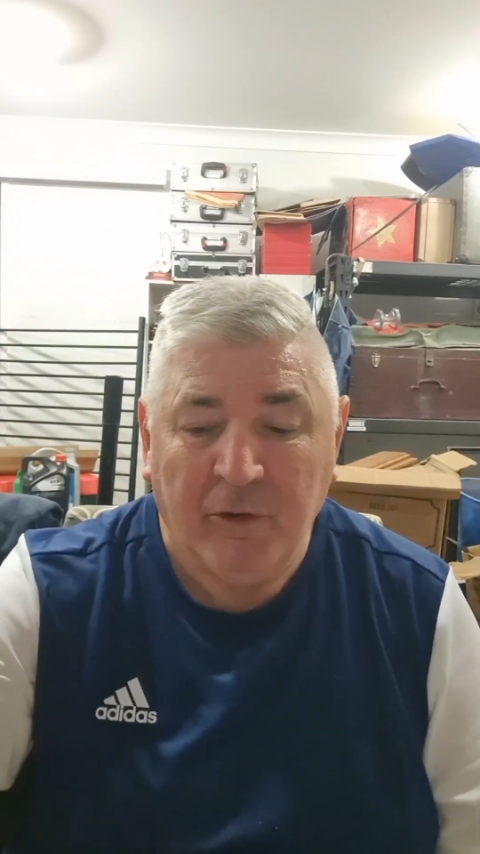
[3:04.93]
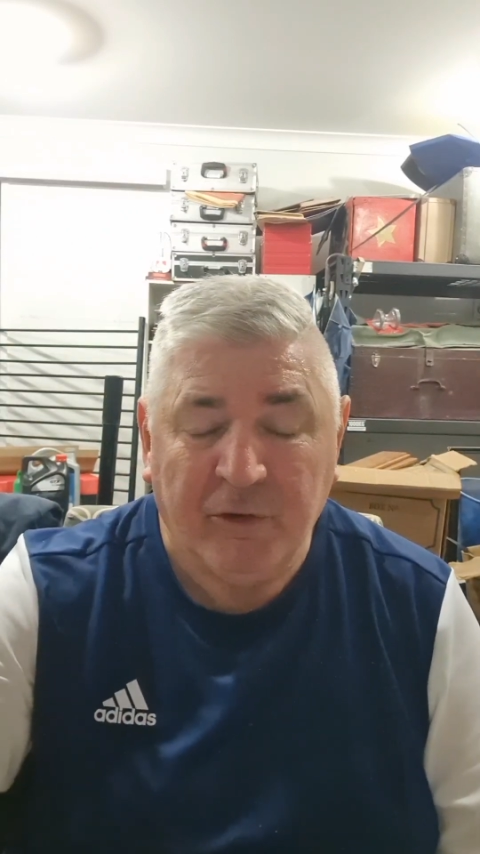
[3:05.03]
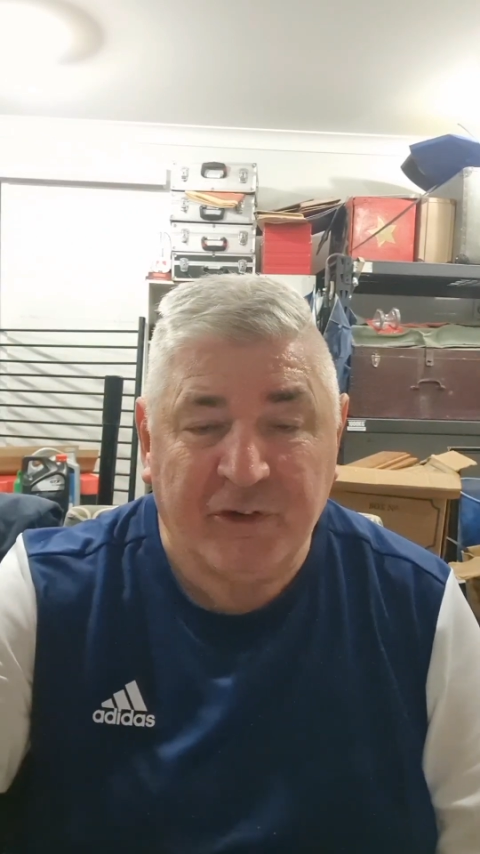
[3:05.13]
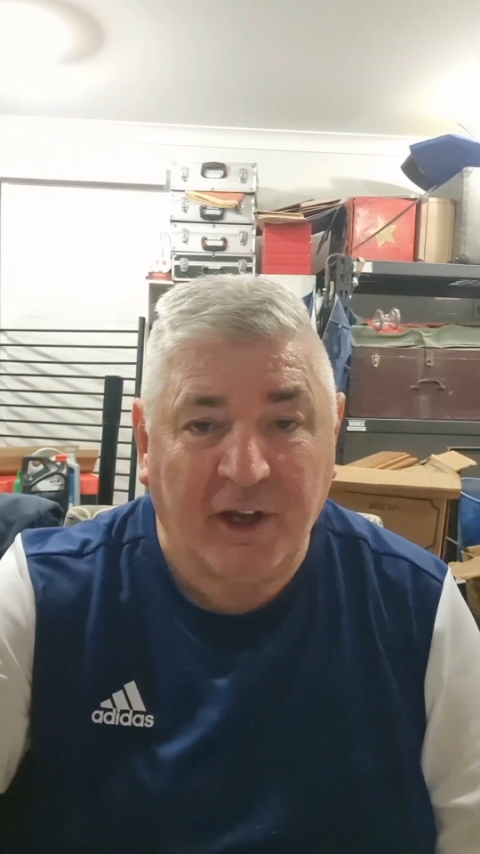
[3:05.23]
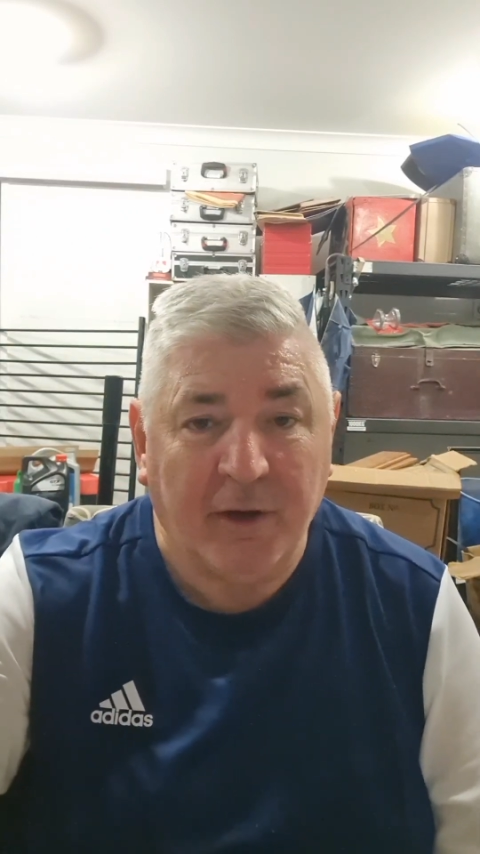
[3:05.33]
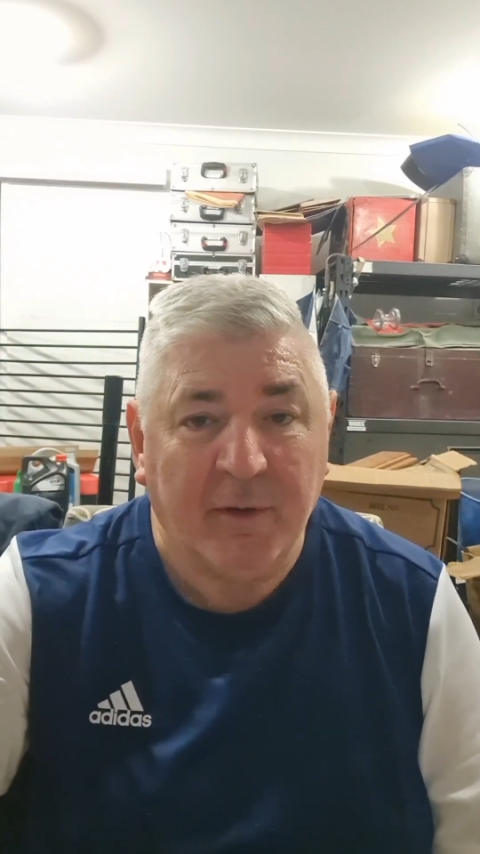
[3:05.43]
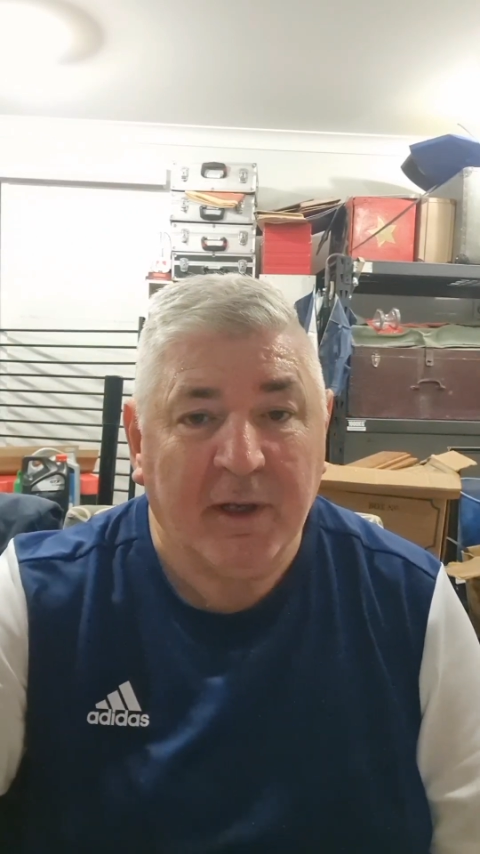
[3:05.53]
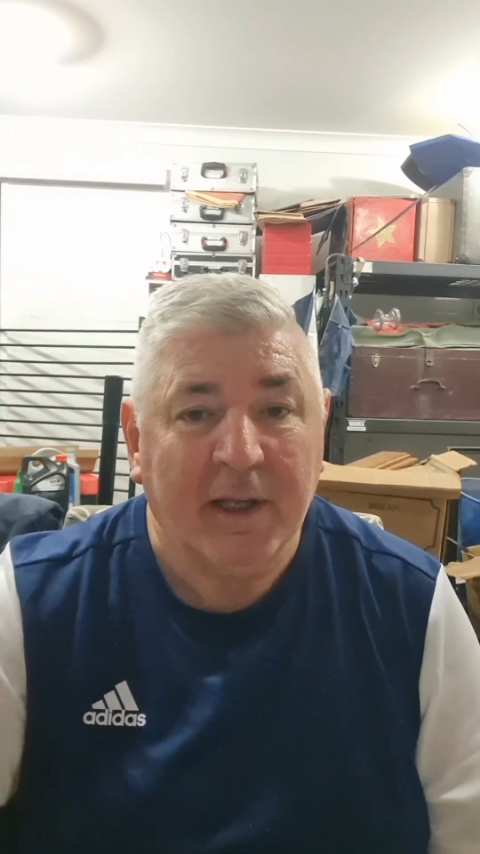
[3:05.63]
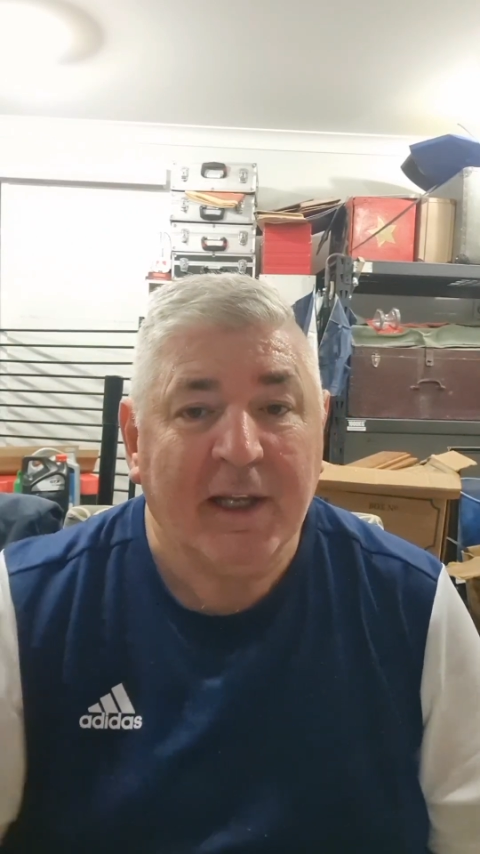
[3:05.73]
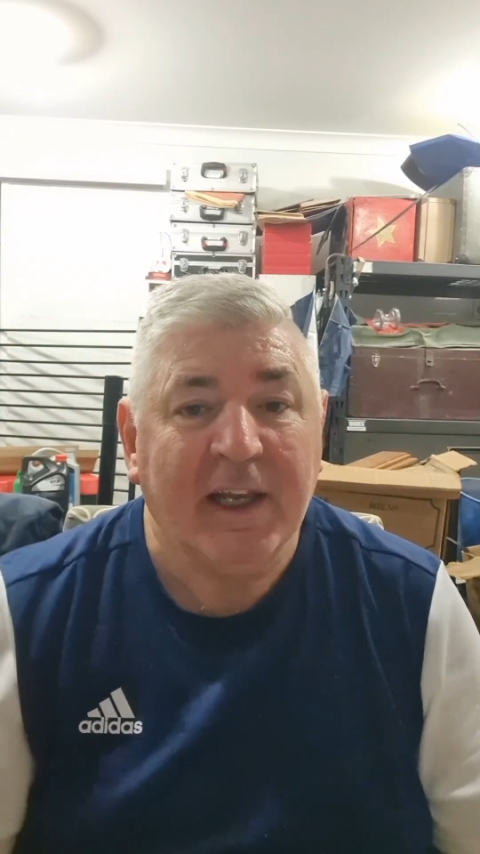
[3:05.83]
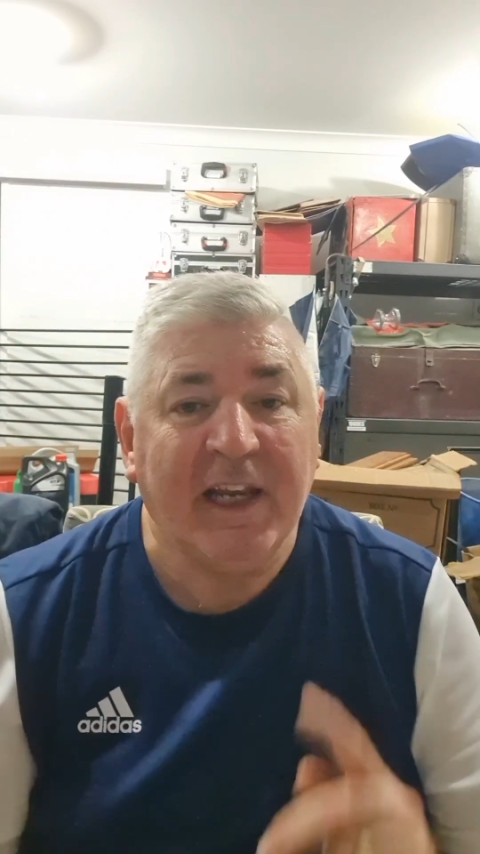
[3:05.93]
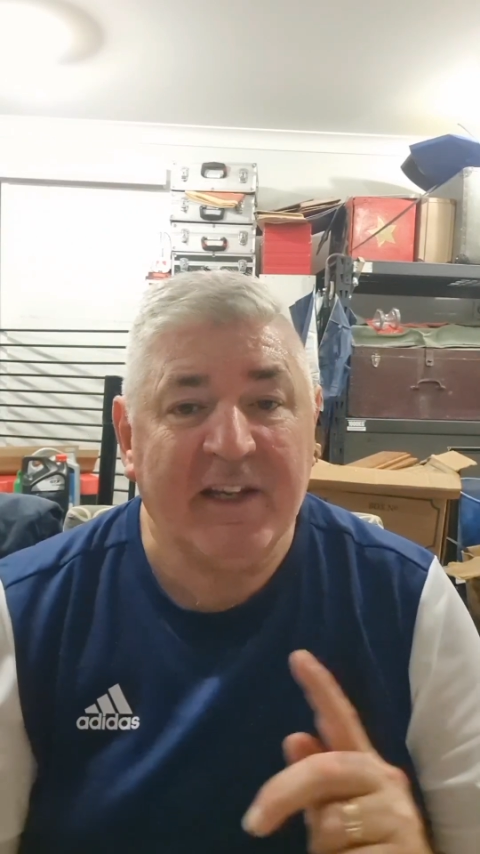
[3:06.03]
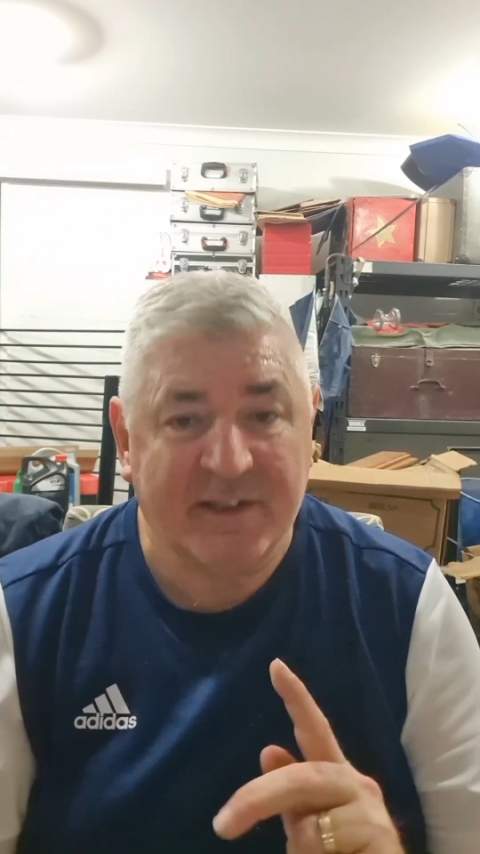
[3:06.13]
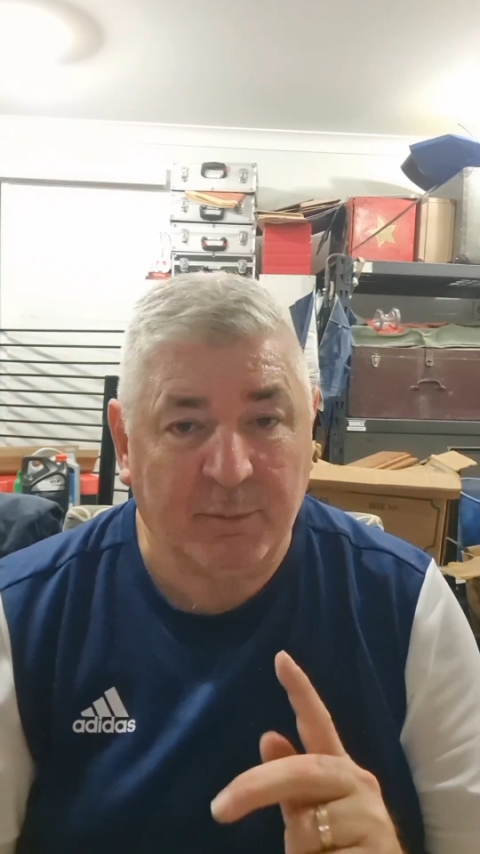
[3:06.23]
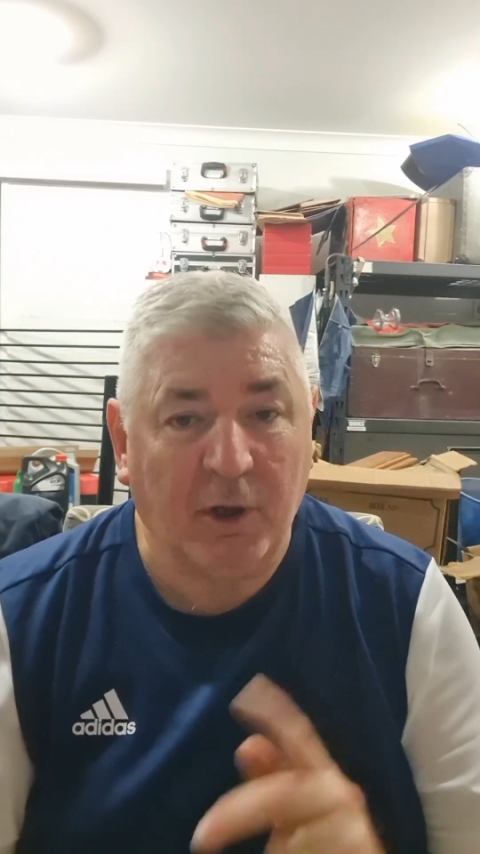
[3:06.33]
So
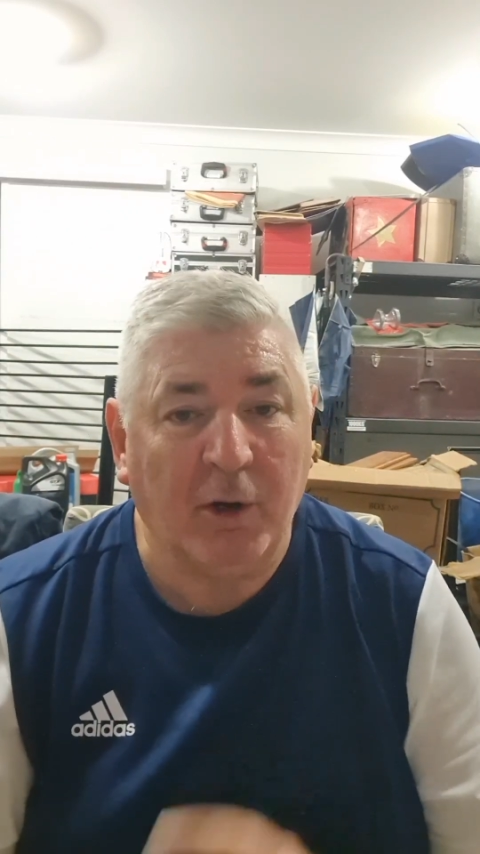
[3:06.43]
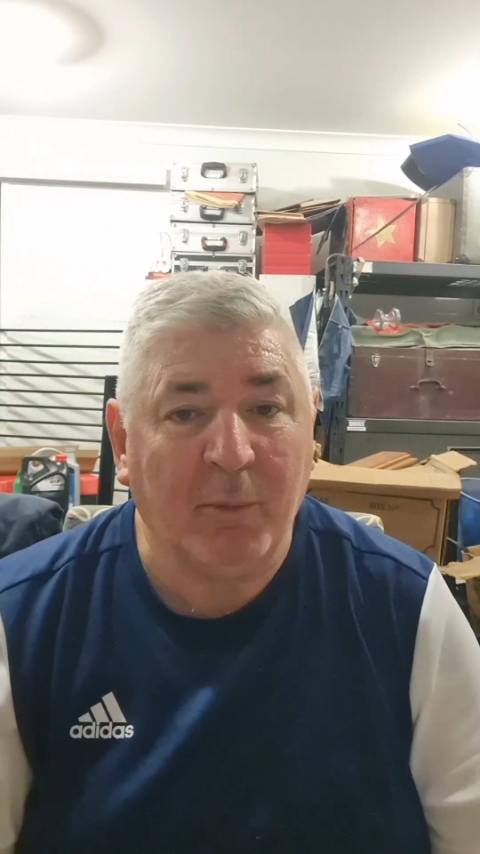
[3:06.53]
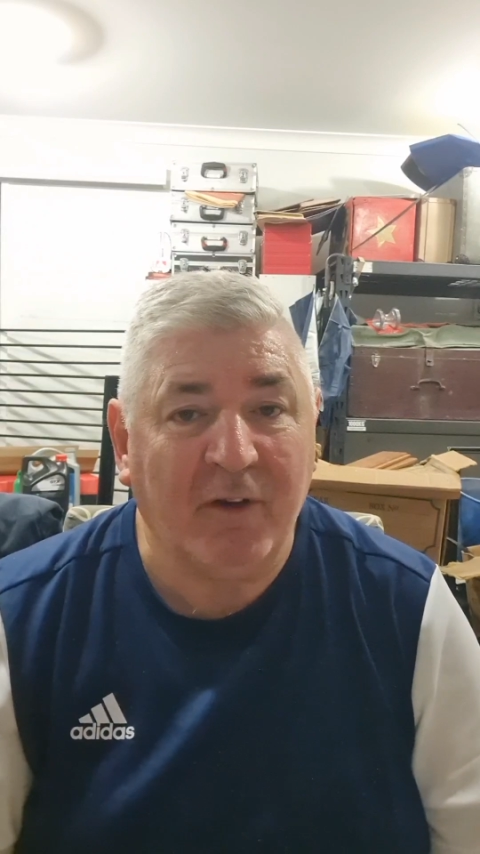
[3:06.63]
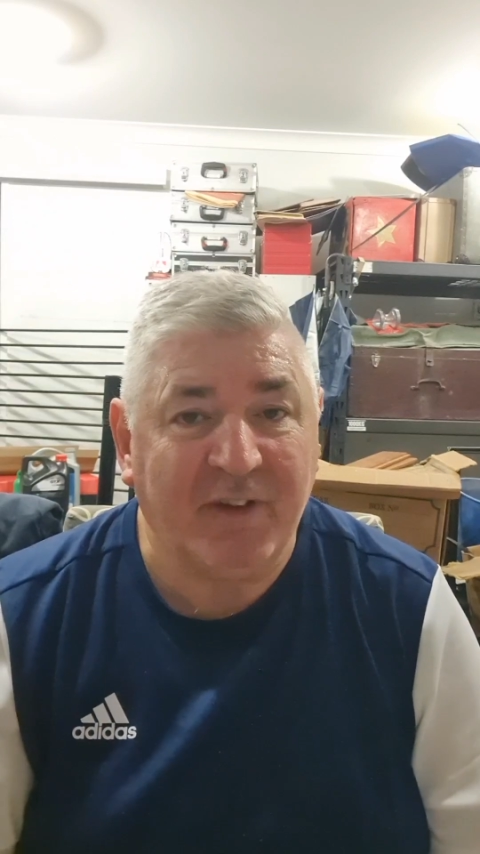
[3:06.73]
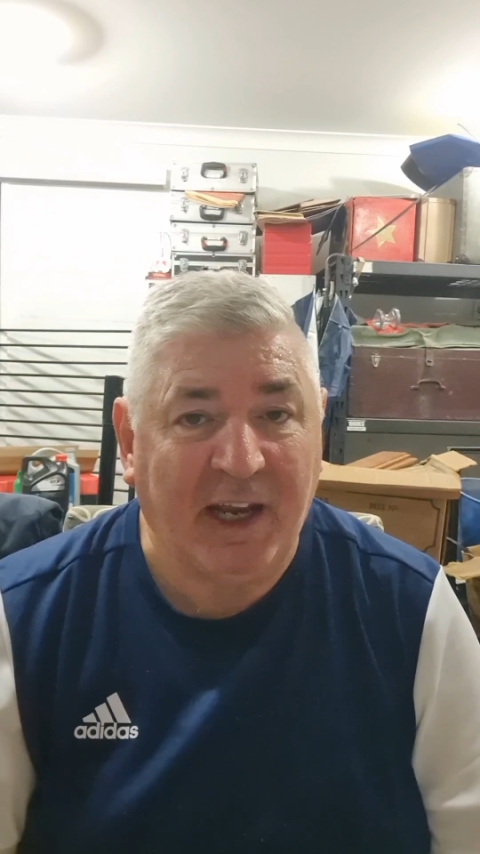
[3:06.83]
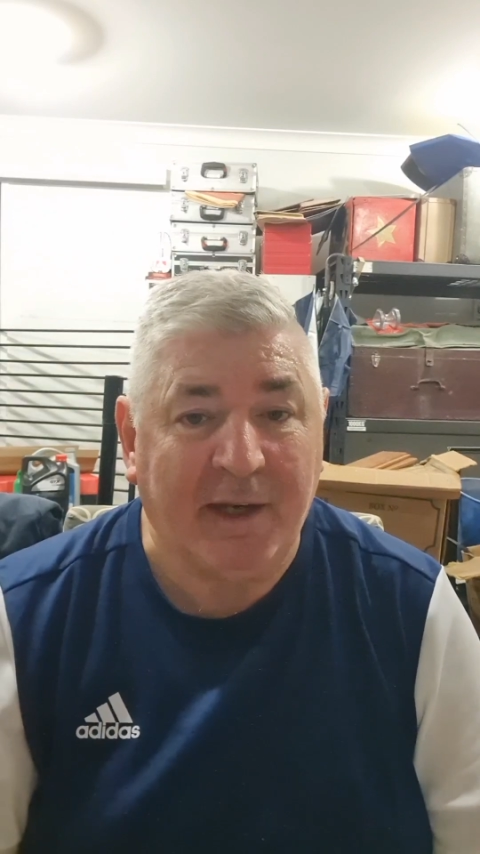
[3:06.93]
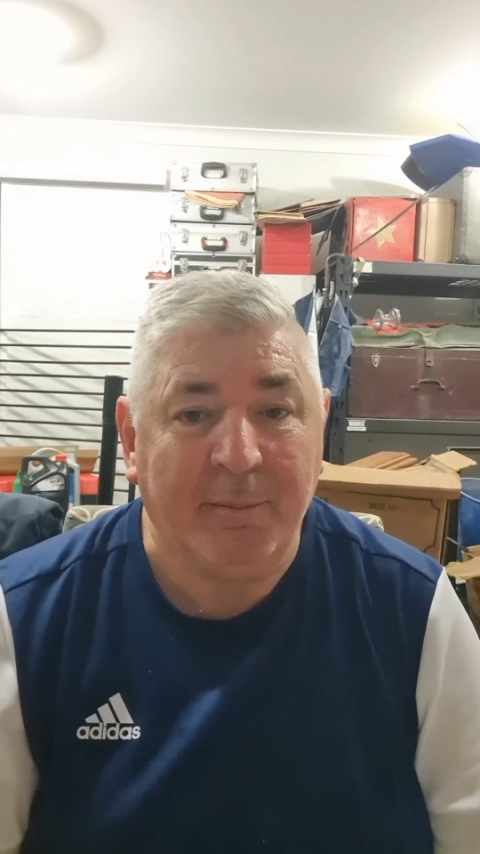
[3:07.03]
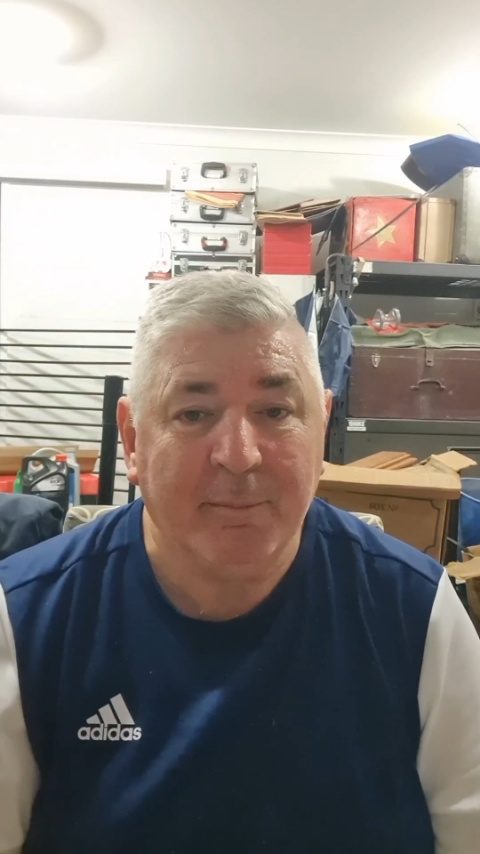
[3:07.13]
here's the one on my van.